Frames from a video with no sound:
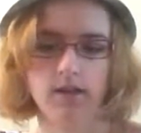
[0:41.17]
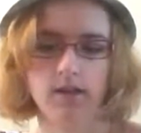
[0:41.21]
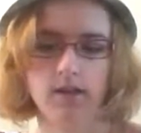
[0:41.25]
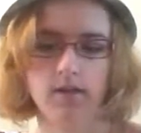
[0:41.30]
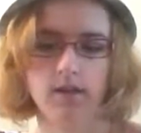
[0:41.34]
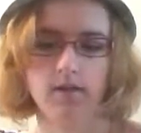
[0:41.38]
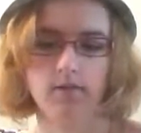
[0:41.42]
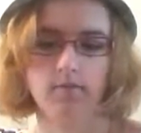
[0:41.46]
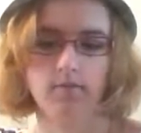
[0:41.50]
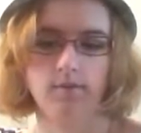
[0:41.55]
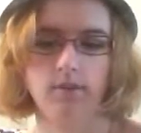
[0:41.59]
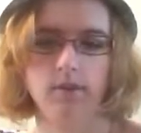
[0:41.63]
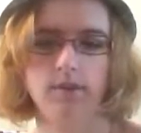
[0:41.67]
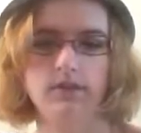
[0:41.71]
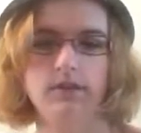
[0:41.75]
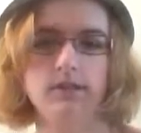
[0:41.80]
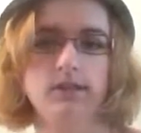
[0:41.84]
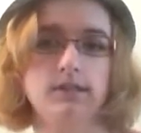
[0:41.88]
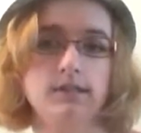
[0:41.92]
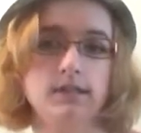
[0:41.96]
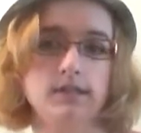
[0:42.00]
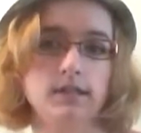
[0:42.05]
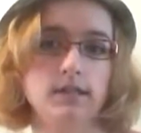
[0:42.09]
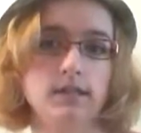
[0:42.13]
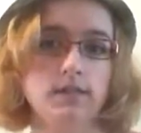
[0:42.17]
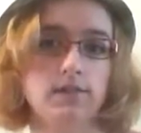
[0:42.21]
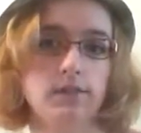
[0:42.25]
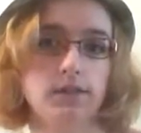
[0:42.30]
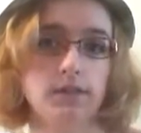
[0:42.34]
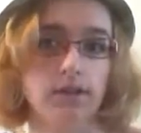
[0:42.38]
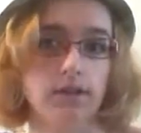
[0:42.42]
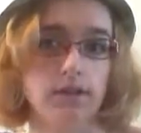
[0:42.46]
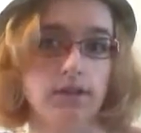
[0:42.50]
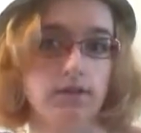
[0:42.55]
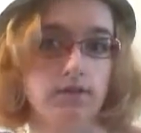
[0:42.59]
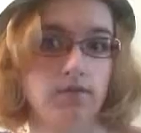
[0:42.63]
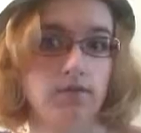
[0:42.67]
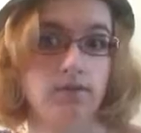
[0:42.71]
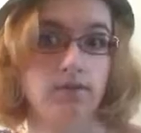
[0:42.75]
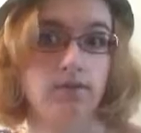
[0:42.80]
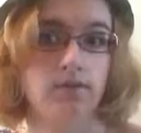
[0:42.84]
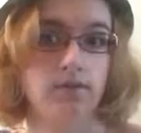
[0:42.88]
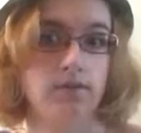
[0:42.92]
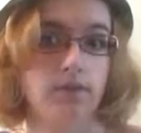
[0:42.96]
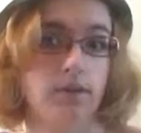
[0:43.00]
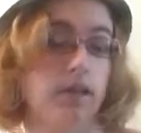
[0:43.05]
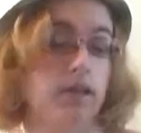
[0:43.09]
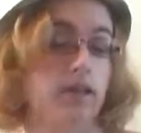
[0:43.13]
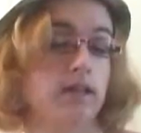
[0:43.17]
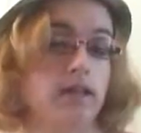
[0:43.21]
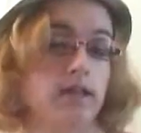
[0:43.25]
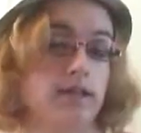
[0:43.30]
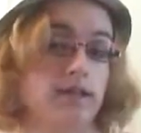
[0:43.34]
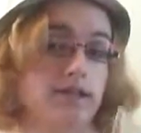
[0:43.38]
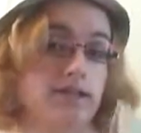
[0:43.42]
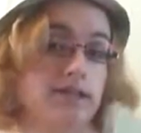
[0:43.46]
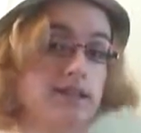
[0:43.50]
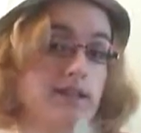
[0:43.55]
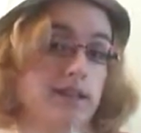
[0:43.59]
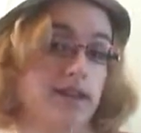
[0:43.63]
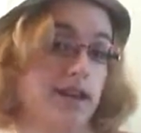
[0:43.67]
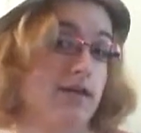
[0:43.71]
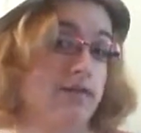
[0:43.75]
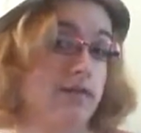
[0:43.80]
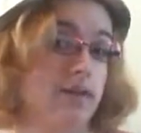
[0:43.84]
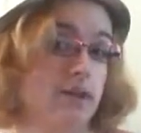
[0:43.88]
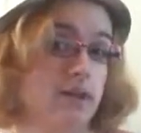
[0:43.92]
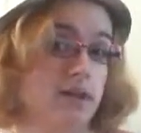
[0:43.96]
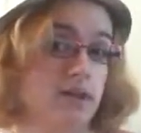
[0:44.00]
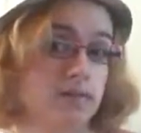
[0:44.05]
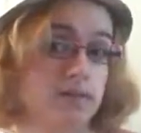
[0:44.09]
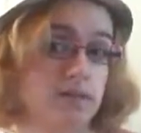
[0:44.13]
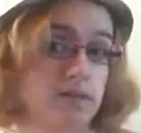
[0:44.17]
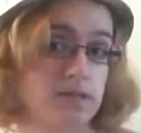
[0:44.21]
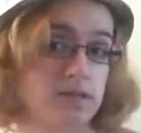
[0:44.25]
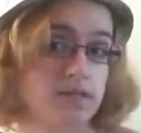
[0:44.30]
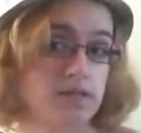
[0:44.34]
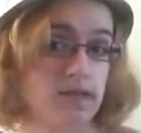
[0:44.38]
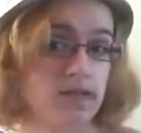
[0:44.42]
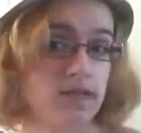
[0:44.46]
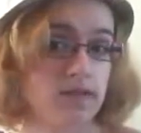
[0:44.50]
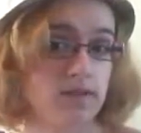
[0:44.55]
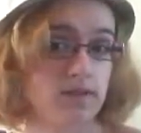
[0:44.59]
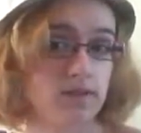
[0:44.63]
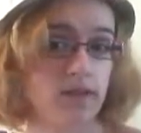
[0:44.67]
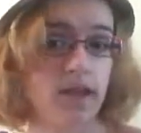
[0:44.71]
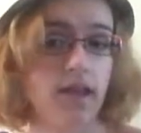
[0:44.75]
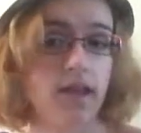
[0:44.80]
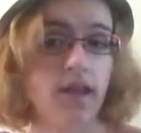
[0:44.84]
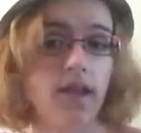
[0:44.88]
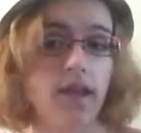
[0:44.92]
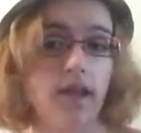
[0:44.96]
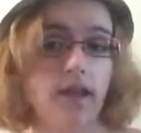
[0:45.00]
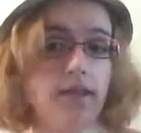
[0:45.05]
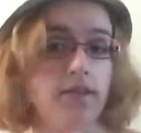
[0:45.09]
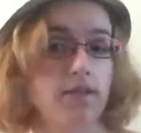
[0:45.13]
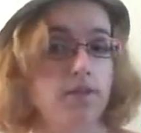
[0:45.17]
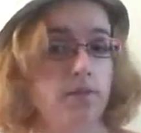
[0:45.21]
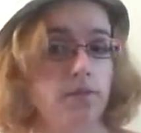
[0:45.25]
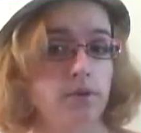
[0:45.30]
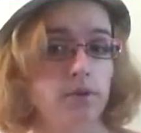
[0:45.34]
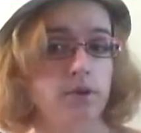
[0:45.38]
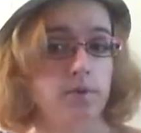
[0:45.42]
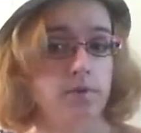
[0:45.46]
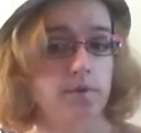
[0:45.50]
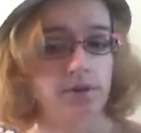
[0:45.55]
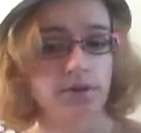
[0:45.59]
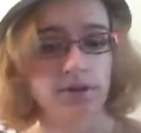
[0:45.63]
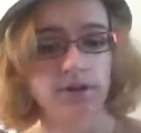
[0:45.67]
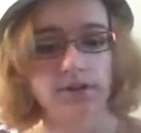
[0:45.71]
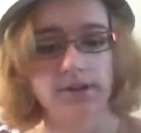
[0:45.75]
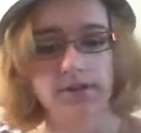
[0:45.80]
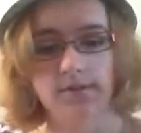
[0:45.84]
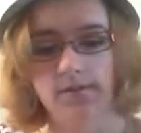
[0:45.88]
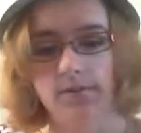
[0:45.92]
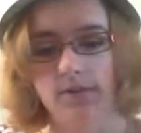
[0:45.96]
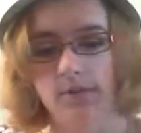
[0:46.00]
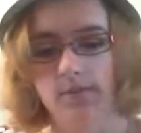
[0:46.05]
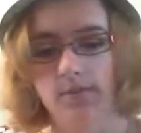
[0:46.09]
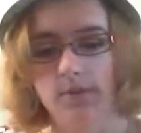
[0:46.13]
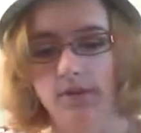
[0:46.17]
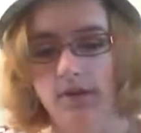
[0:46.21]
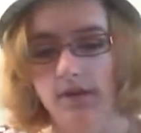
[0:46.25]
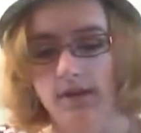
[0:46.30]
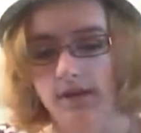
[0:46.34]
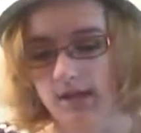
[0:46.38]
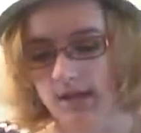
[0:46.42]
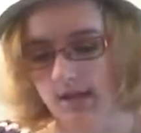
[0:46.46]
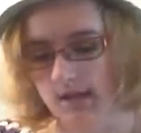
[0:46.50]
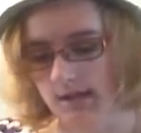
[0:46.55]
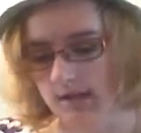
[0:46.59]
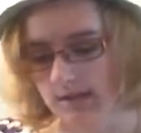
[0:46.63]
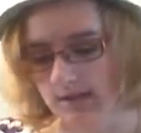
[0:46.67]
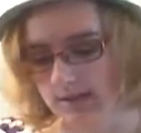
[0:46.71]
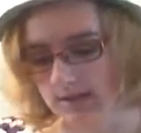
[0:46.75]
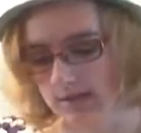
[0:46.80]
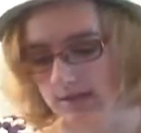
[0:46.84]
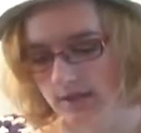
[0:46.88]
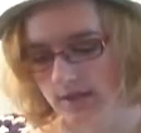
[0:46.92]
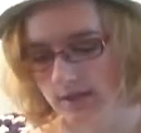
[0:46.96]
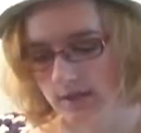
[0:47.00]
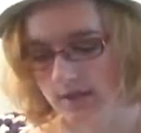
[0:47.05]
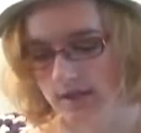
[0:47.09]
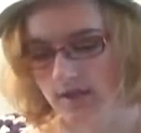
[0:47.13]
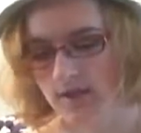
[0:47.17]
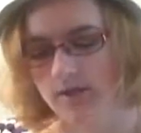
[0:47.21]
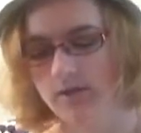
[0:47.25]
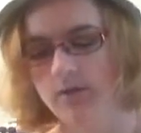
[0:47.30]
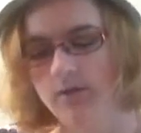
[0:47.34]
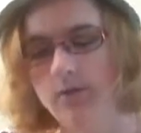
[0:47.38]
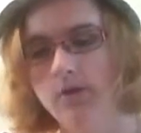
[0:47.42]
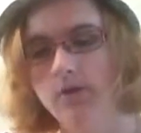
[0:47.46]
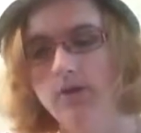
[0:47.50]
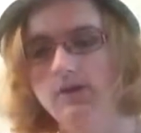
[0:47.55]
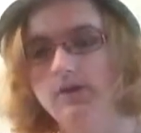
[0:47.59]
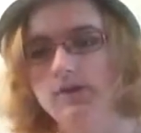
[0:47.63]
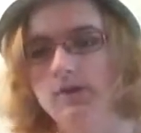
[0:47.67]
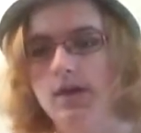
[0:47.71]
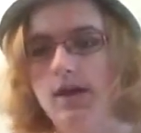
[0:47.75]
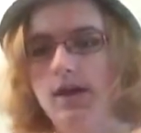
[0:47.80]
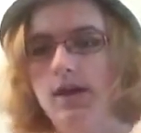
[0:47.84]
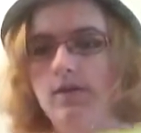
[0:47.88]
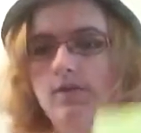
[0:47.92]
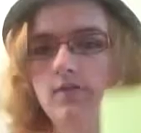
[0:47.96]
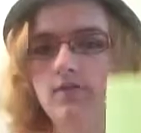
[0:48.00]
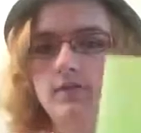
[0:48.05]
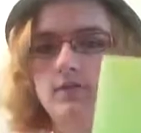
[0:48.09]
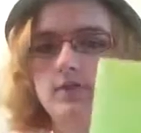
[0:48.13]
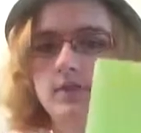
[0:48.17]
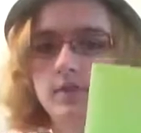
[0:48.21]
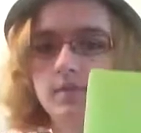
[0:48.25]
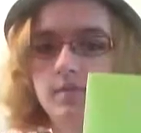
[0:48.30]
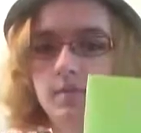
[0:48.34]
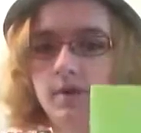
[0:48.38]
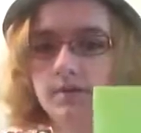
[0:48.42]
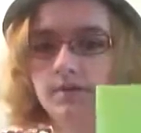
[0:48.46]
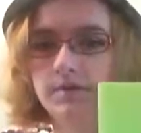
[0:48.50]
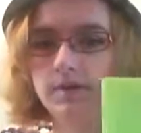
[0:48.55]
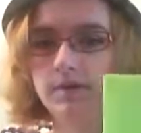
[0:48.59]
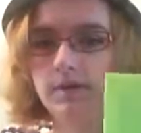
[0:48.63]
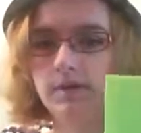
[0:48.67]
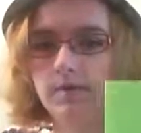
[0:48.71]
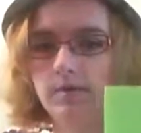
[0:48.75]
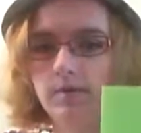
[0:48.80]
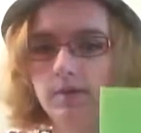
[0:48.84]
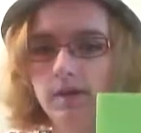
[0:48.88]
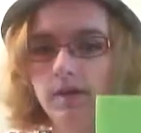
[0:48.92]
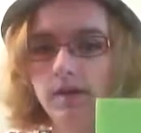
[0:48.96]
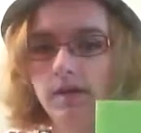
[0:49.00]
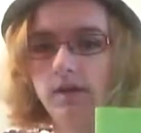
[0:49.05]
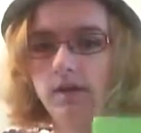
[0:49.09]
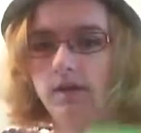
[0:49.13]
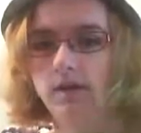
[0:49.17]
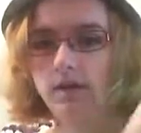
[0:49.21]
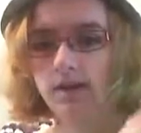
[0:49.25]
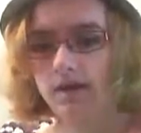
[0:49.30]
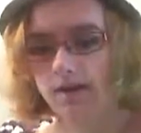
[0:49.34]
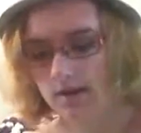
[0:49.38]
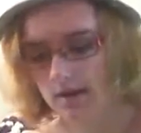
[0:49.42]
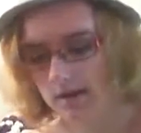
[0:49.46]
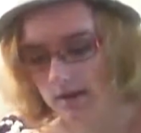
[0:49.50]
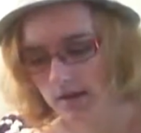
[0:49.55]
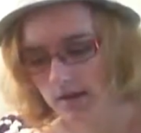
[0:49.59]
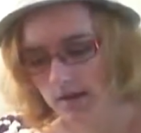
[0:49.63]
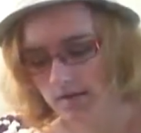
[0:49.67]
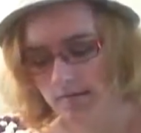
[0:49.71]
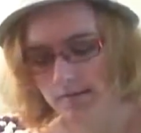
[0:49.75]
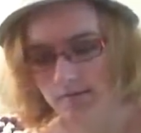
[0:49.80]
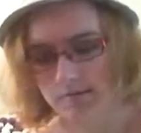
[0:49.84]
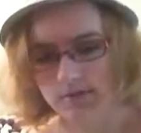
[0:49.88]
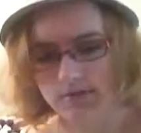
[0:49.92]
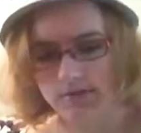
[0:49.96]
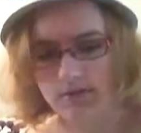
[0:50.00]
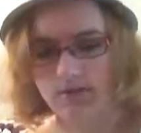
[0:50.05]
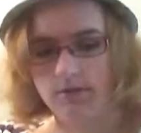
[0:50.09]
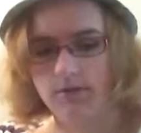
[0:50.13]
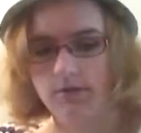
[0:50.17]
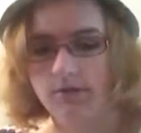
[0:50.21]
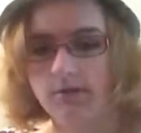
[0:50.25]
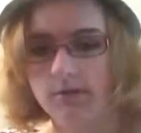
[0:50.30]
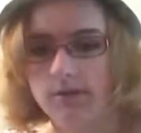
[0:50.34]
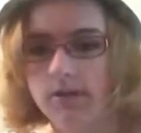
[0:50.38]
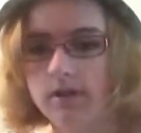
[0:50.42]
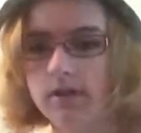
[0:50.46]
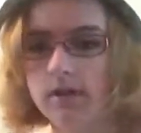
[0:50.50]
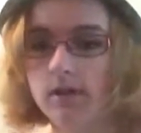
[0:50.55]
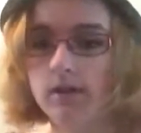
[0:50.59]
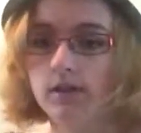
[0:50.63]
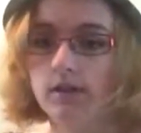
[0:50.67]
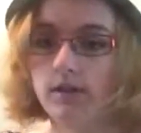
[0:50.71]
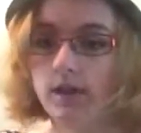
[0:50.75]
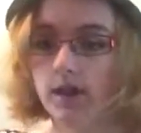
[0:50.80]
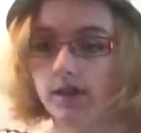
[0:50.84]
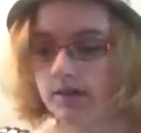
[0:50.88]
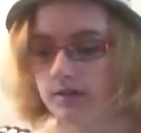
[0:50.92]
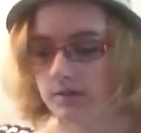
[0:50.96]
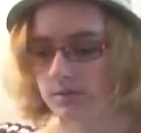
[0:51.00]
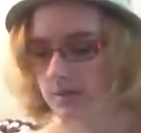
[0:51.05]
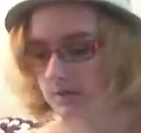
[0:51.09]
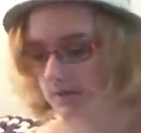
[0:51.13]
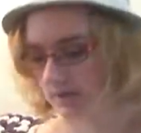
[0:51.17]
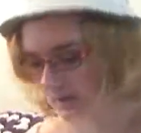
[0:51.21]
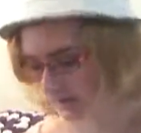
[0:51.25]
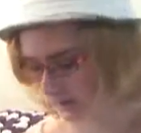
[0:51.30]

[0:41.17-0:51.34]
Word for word: but it says thanks for the good food, and then it's gonna have our names inside of it, and then we're gonna put our tipping money in it, and then we also have to the mousekeeping. So that's what